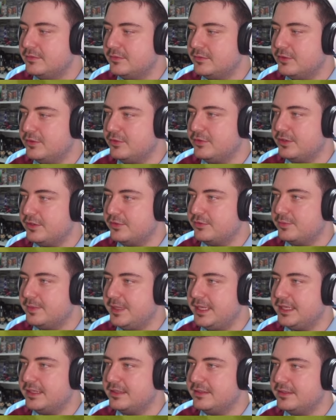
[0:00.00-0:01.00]
Goodness
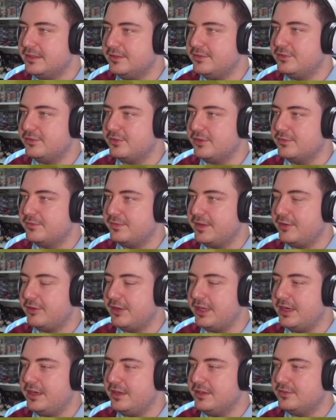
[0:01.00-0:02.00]
me, this is on
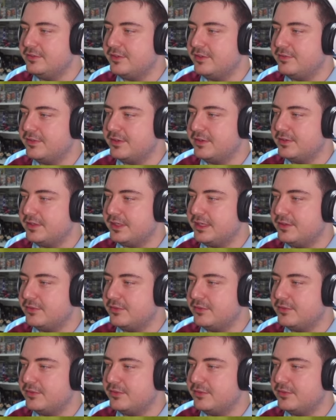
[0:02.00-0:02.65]
very hard difficulty